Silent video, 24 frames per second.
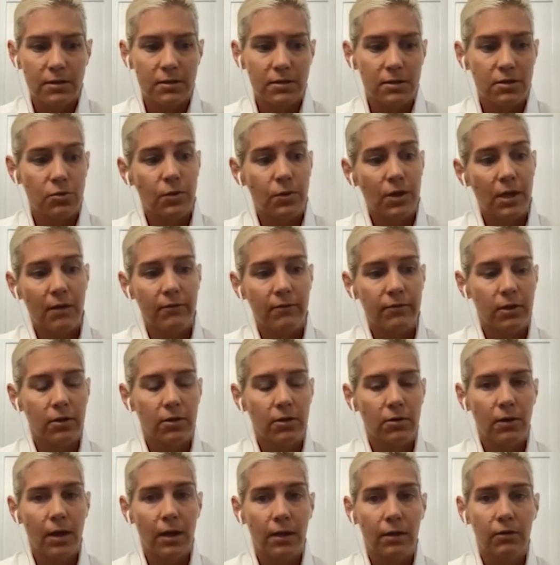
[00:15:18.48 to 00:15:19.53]
Do we have the
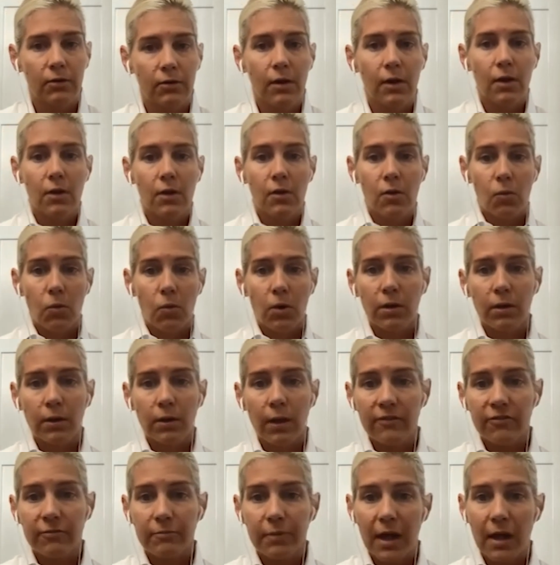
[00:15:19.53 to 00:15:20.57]
correct
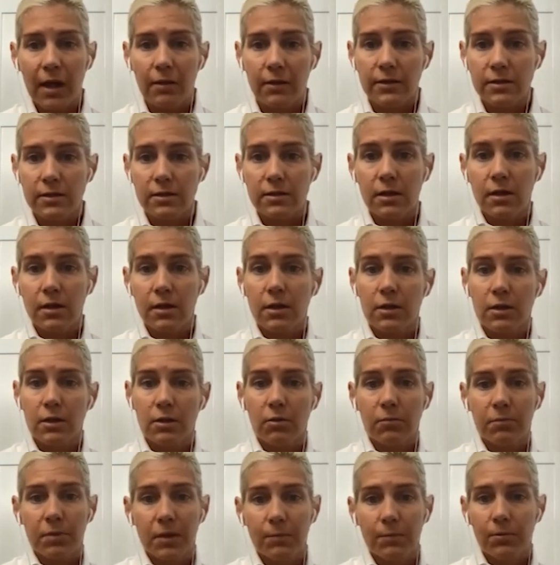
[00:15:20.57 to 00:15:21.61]
work-life balance?
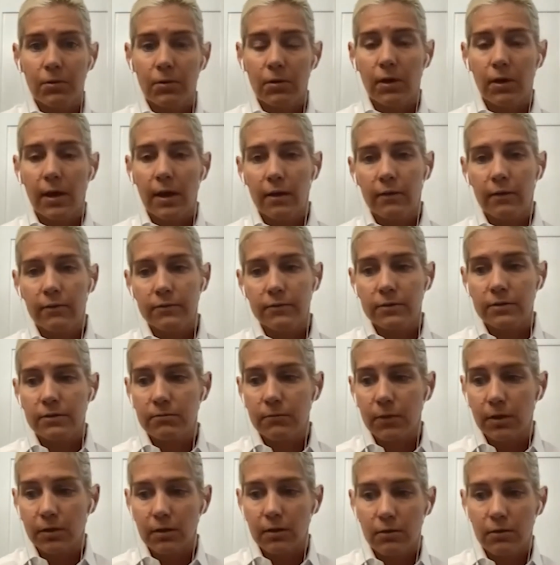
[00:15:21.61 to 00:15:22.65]
People have,
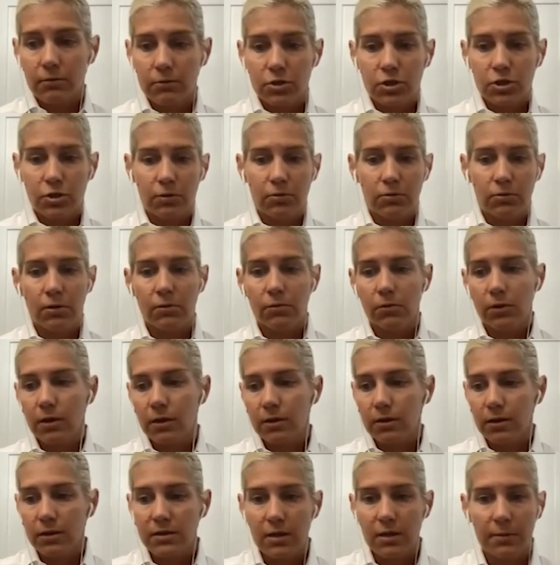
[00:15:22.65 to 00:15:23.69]
children
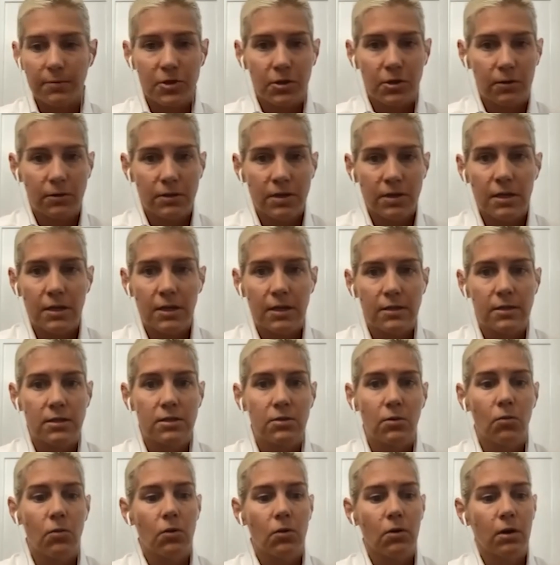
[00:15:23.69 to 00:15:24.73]
with exceptional
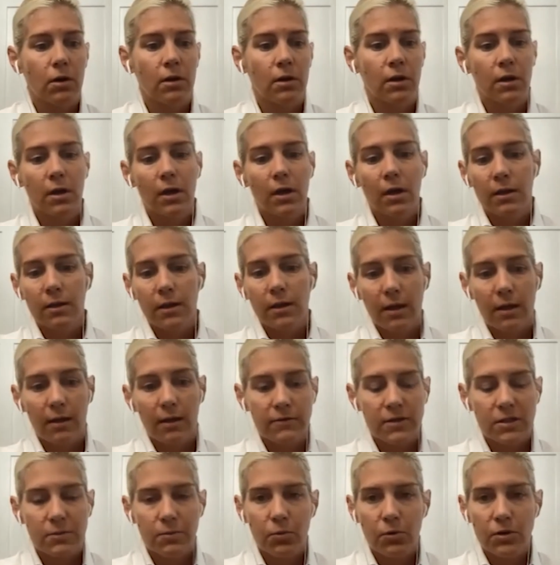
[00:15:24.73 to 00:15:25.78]
needs, or they
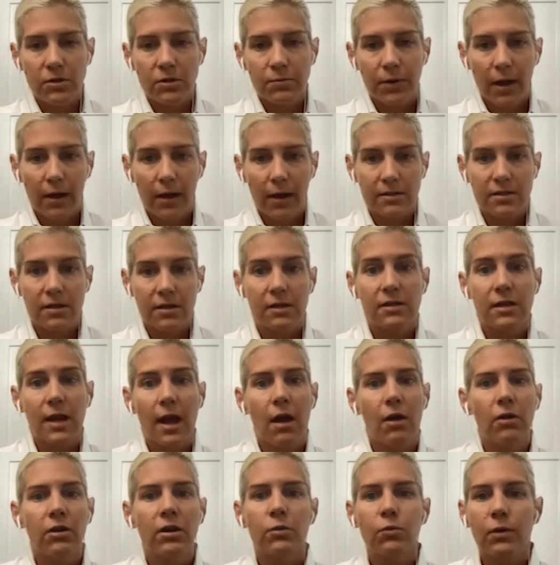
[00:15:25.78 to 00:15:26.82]
have sports practices.
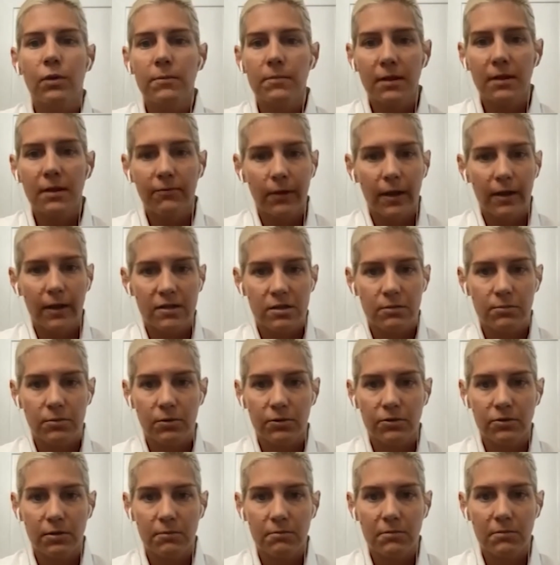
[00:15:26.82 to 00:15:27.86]
How can we be
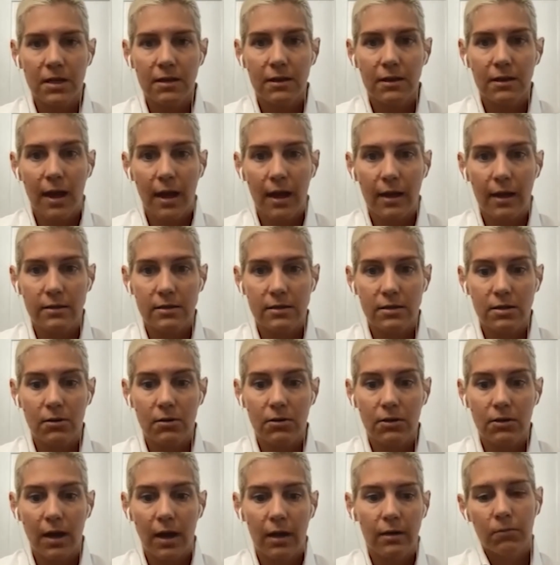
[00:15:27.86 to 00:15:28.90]
flexible to meet that
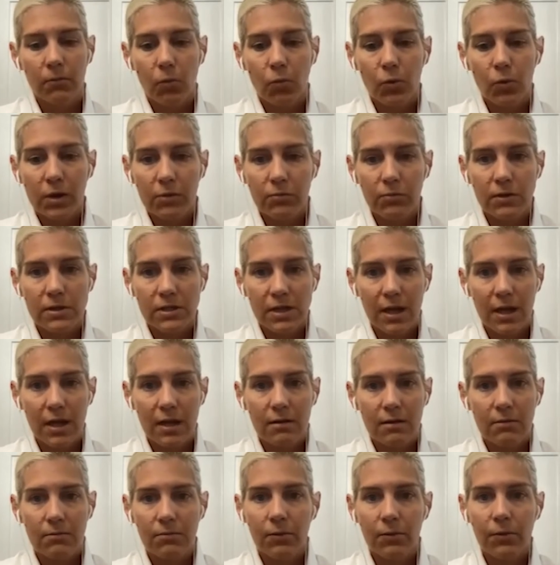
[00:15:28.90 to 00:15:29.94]
so that we
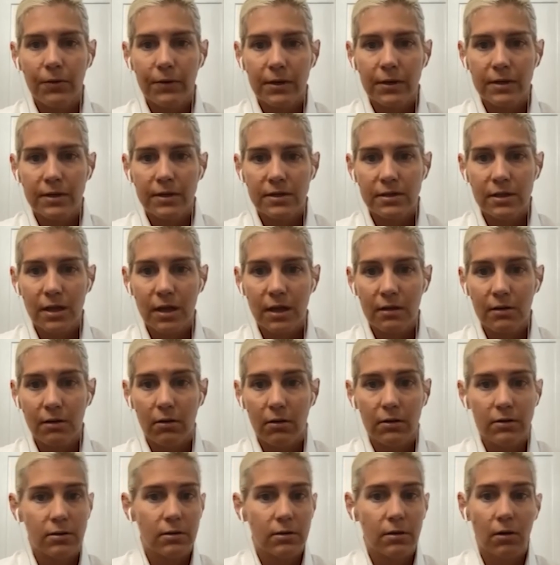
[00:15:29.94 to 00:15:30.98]
retain employees that
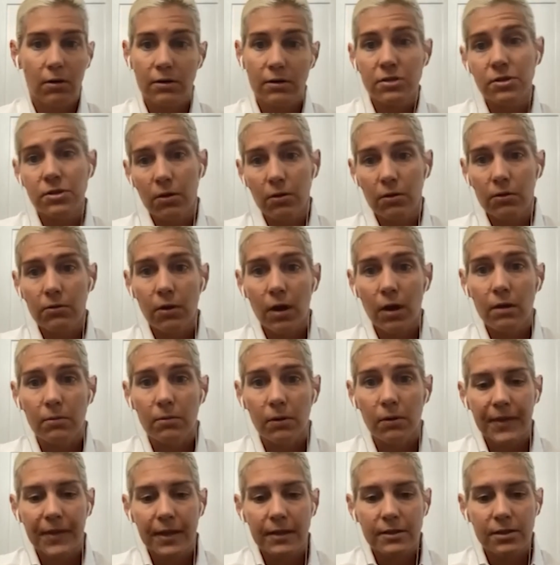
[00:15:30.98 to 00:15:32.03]
are so
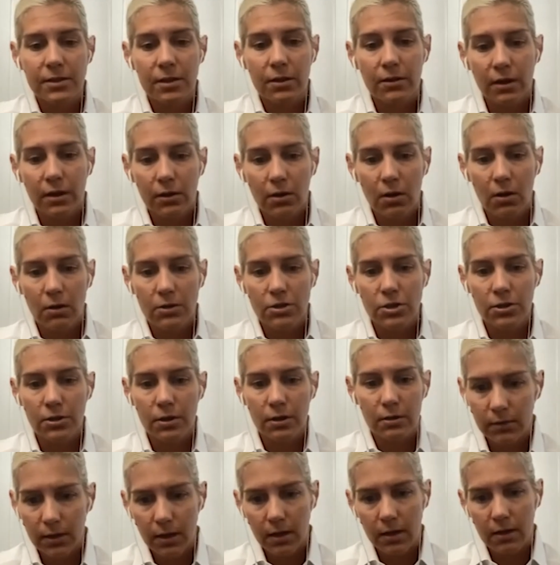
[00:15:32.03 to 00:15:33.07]
incredible? And so the
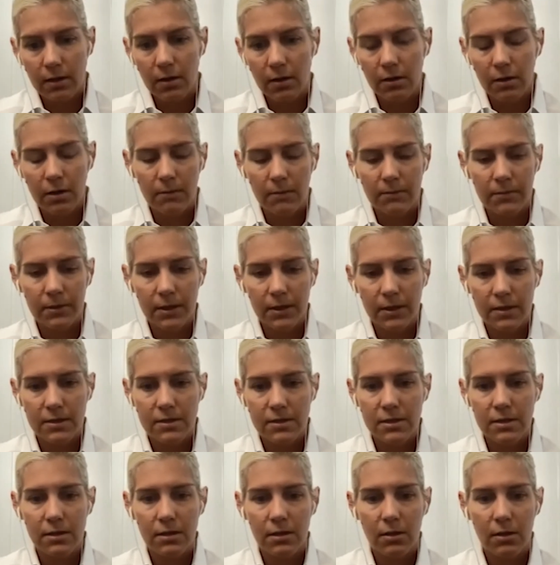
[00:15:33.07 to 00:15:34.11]
culture at our company
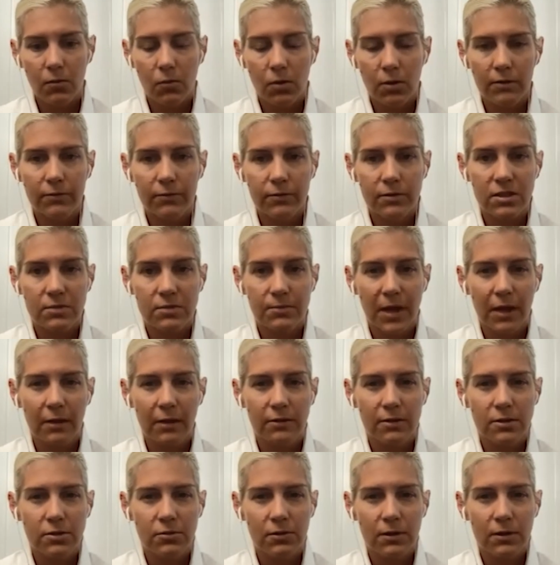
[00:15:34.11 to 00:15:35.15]
is, one of
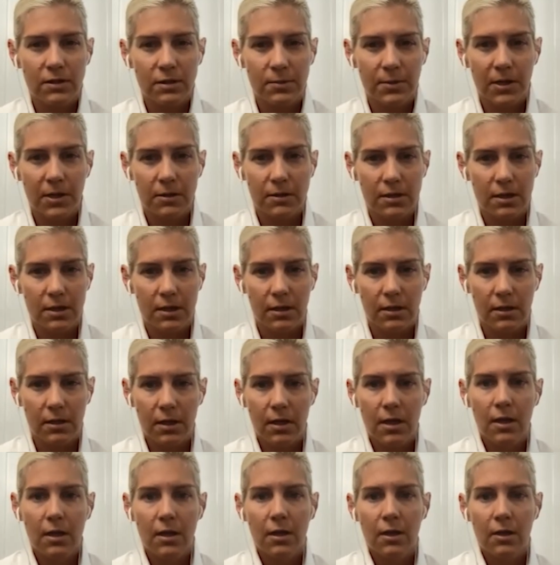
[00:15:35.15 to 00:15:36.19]
respect and transparency.
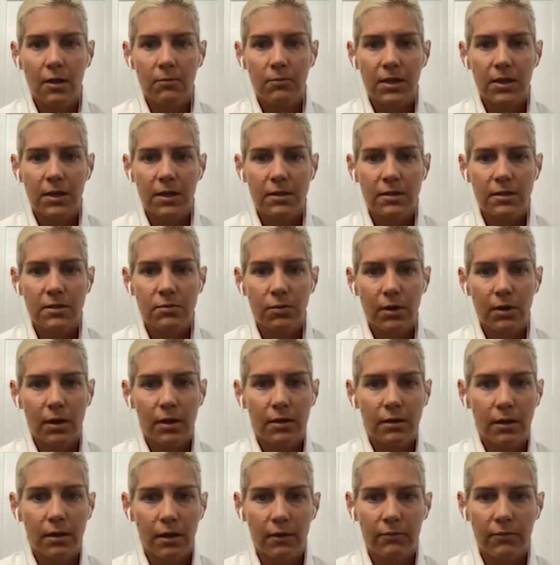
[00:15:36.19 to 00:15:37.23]
Because
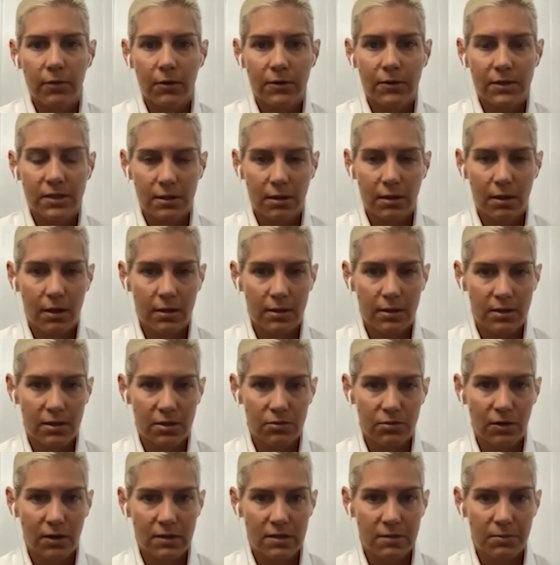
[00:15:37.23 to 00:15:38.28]
what I've always thought is
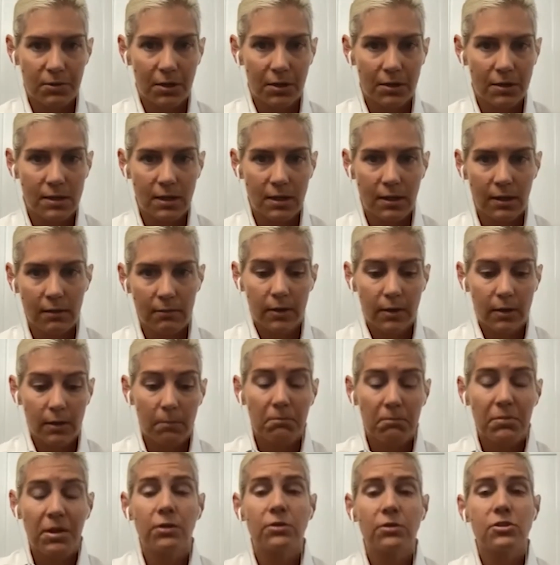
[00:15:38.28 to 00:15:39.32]
transparency
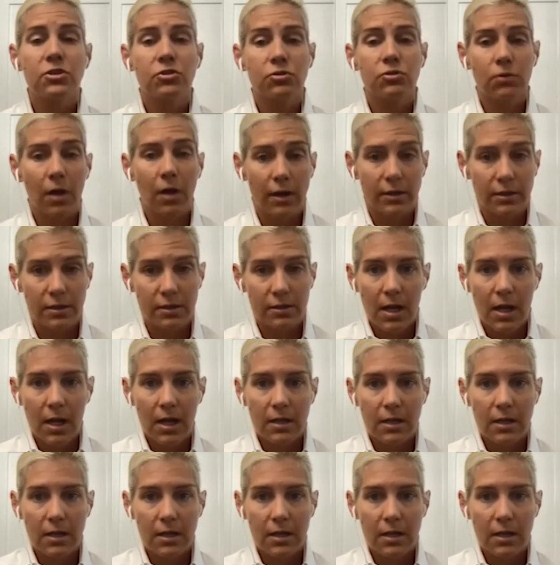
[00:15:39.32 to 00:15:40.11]
builds trust.